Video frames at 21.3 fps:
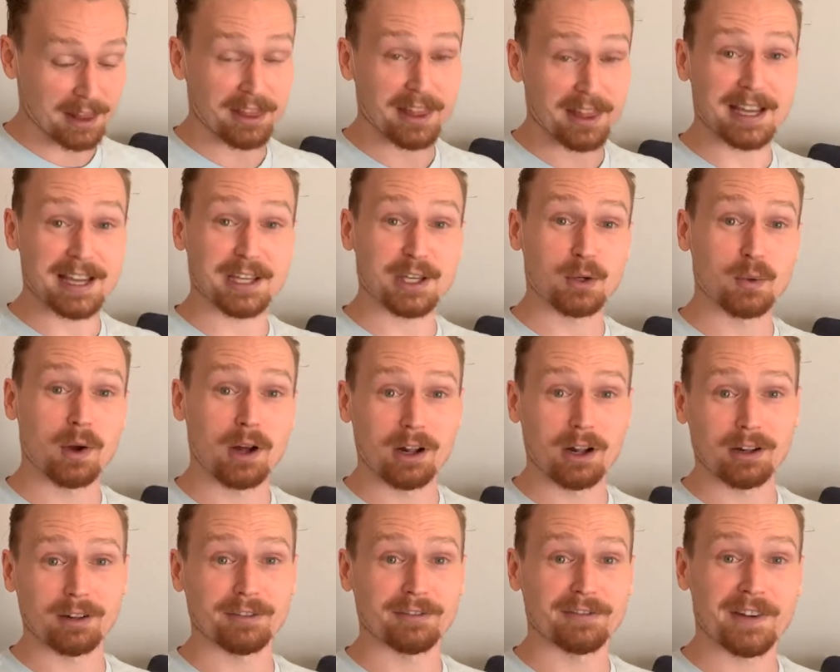thank you
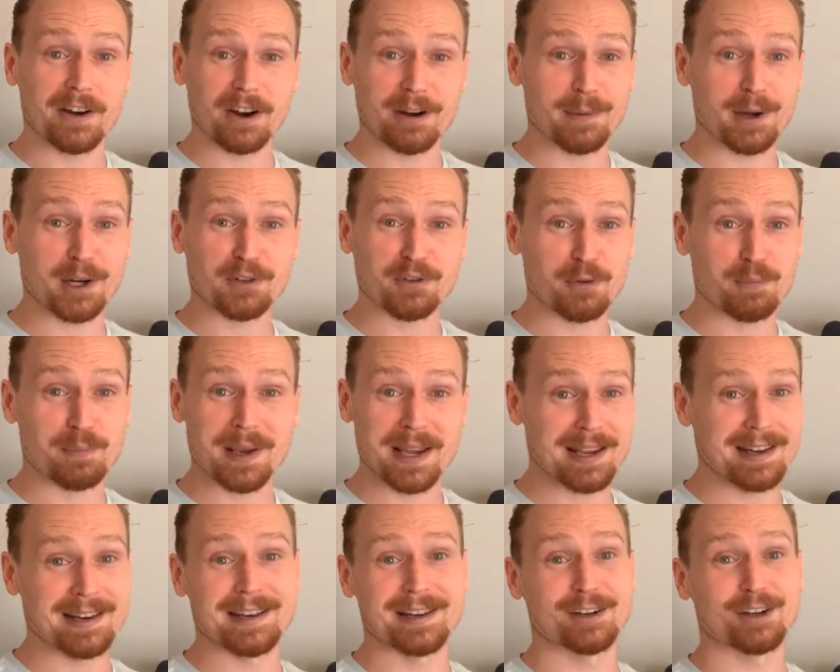all very much for
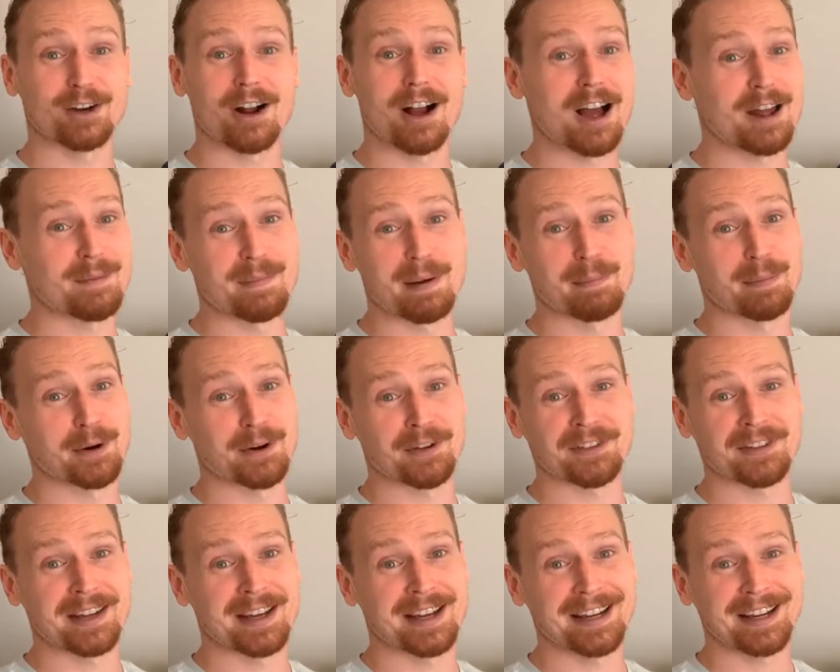being here on my
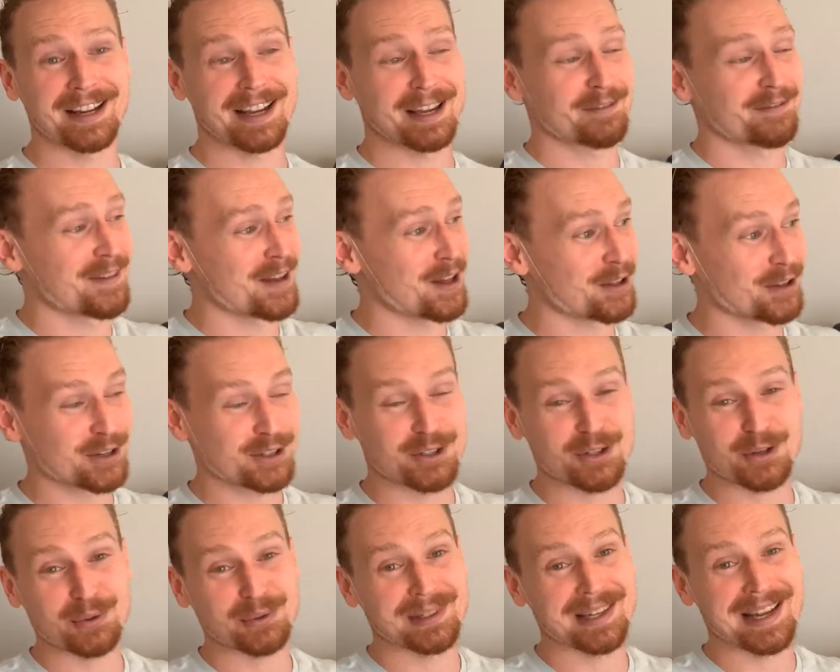birthday. It fell on a
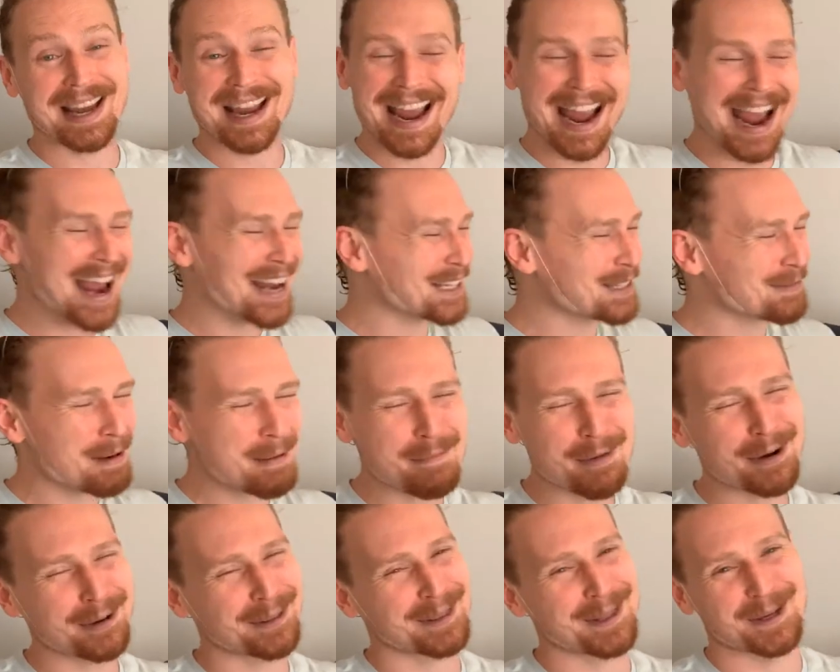Tuesday, and it's my
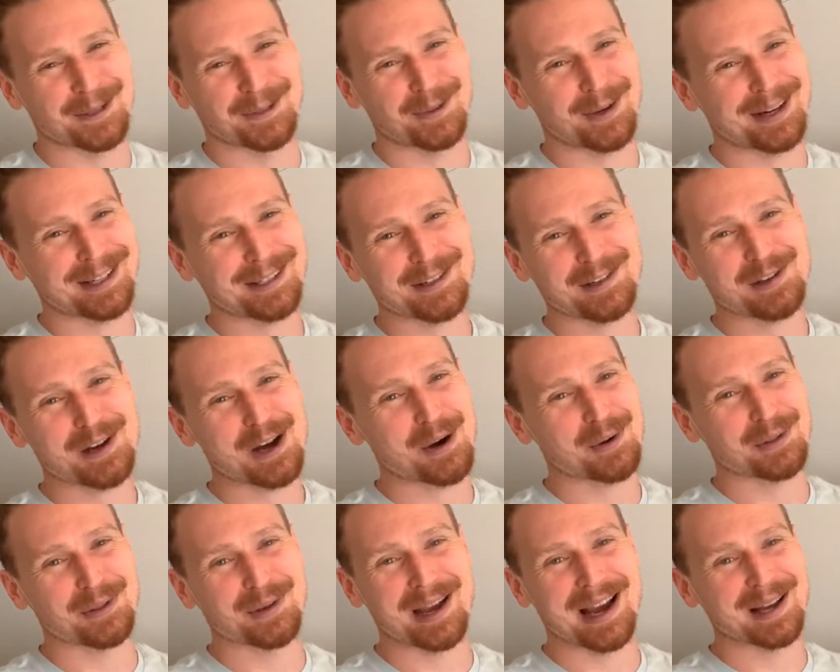birthday, so I get to share it
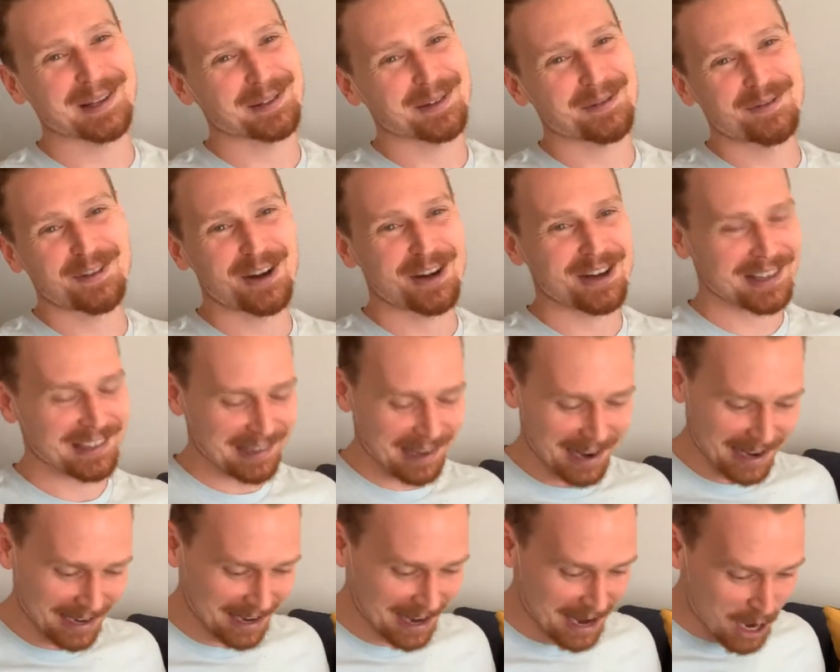with you guys, so I'm very
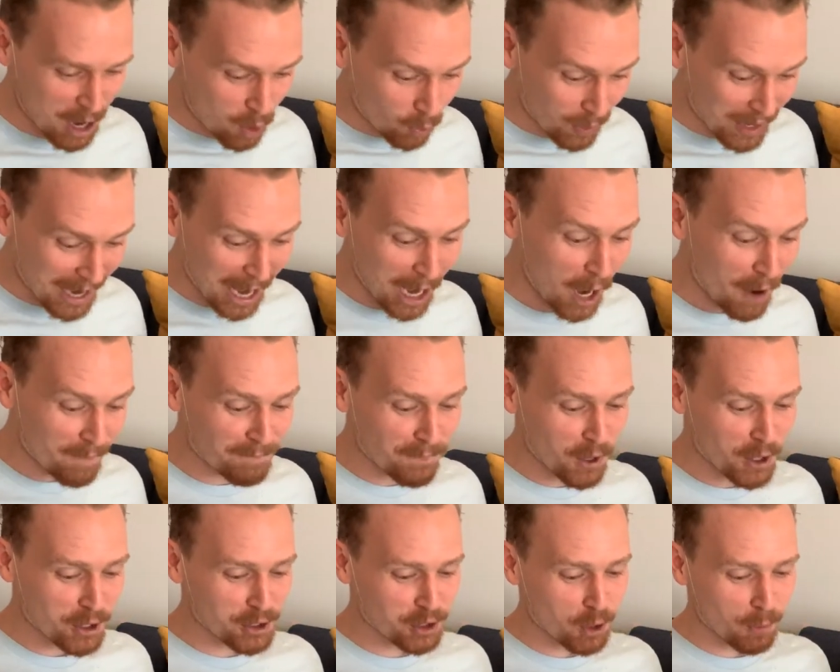excited. We got our
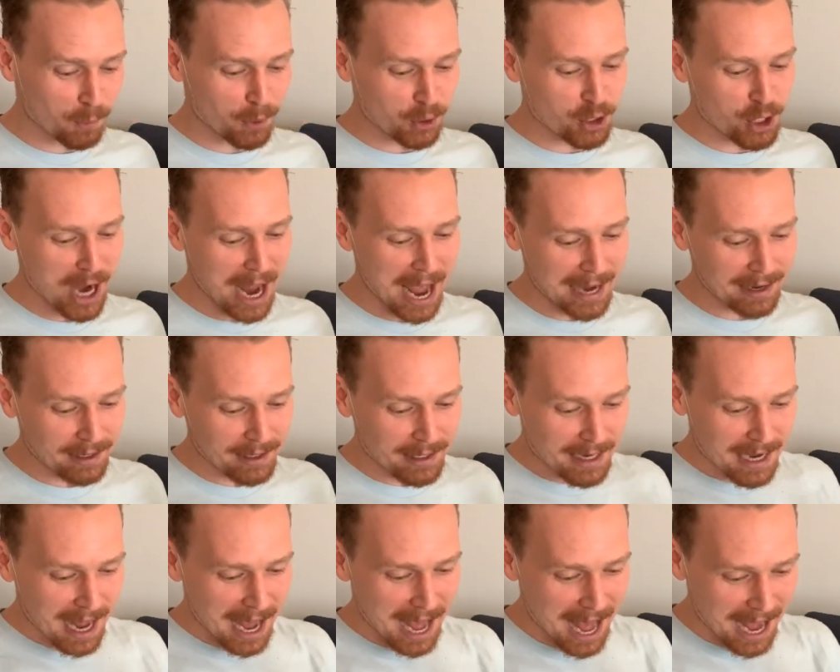first Super
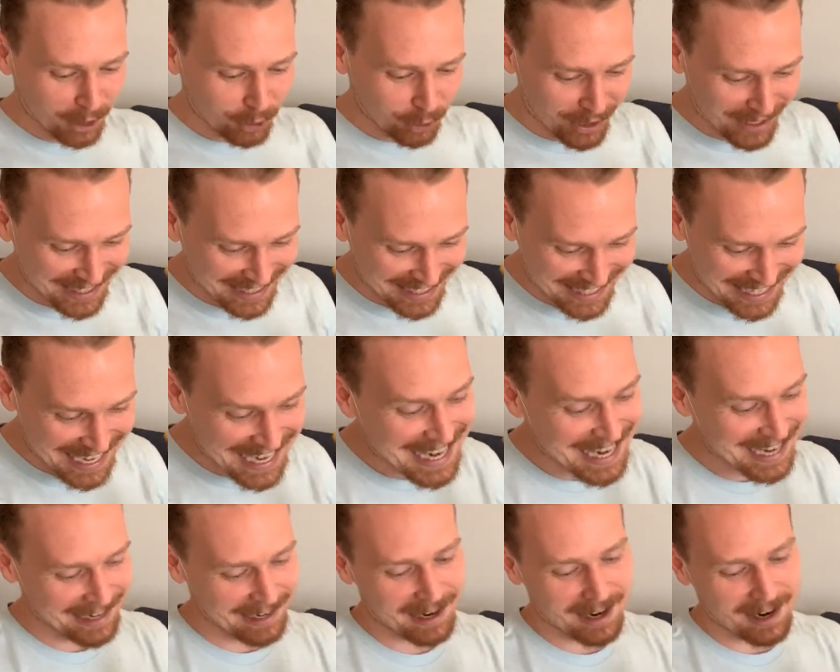Chat.
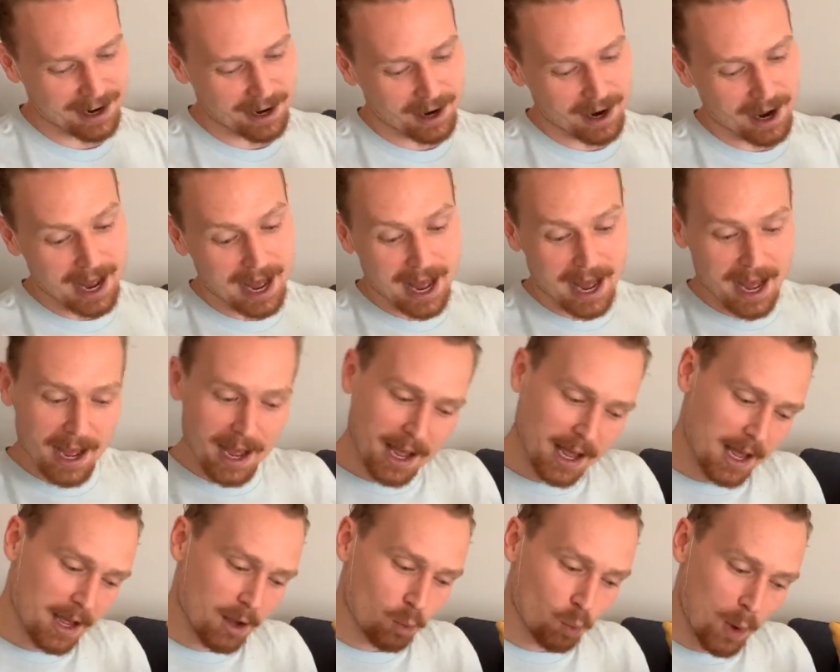Christine
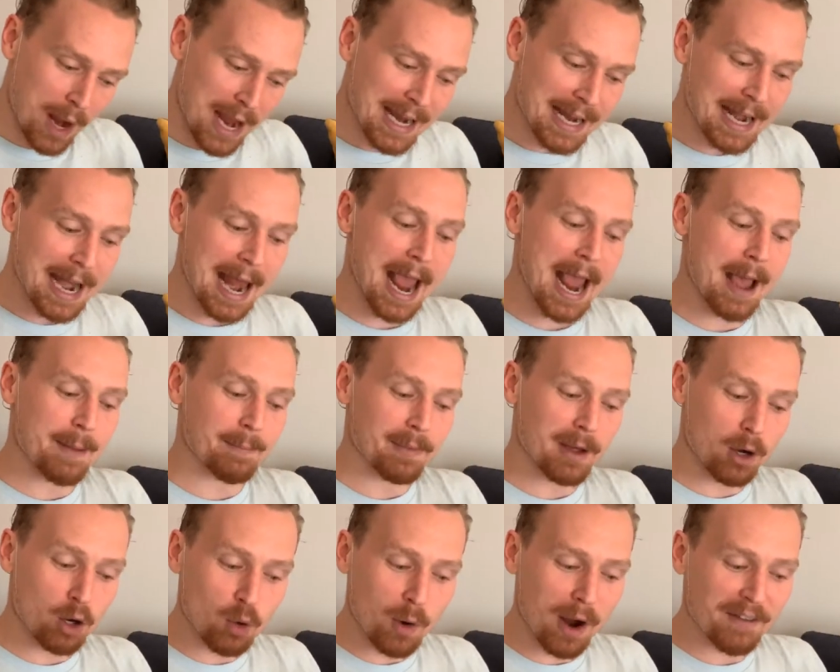
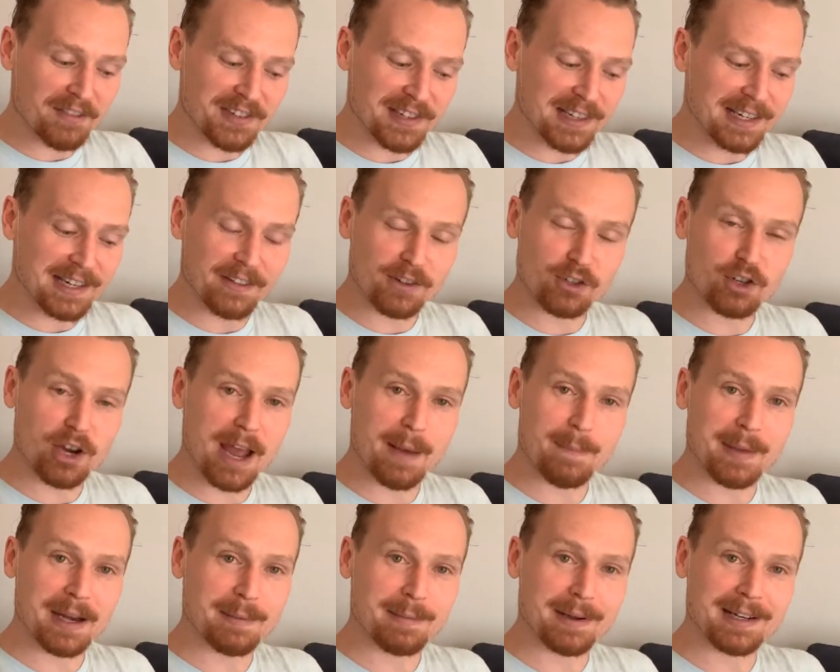Wagenham, who I've seen in the
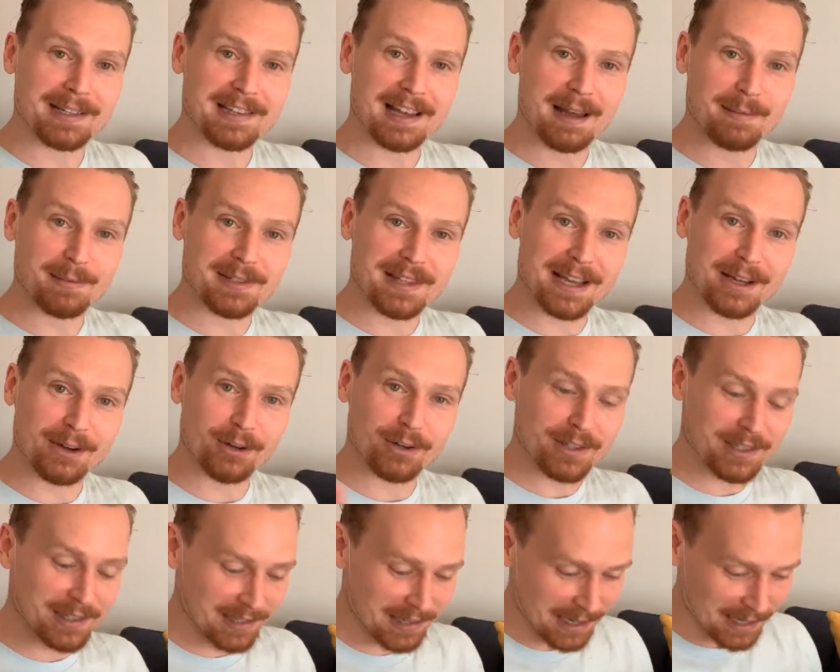chat many, many times. Thank you,
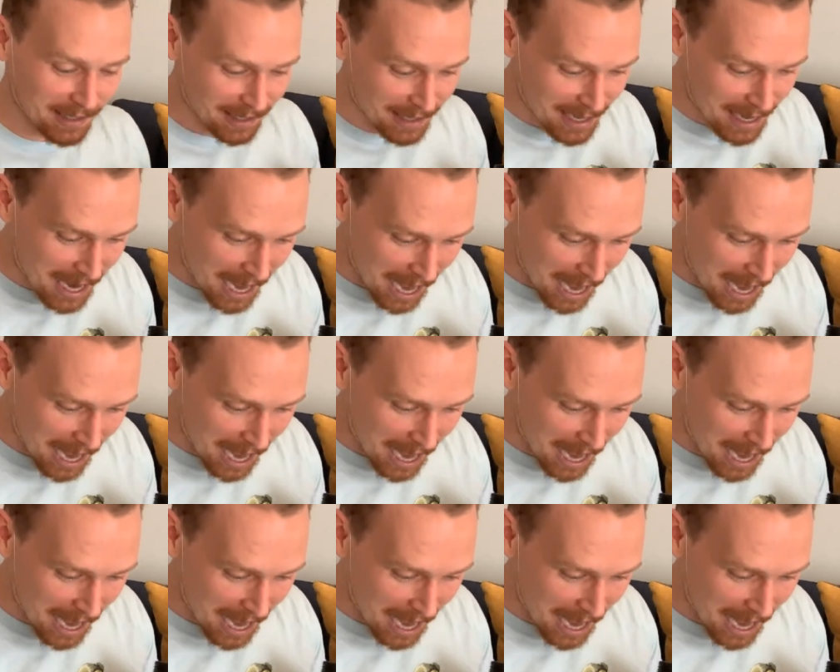Christine.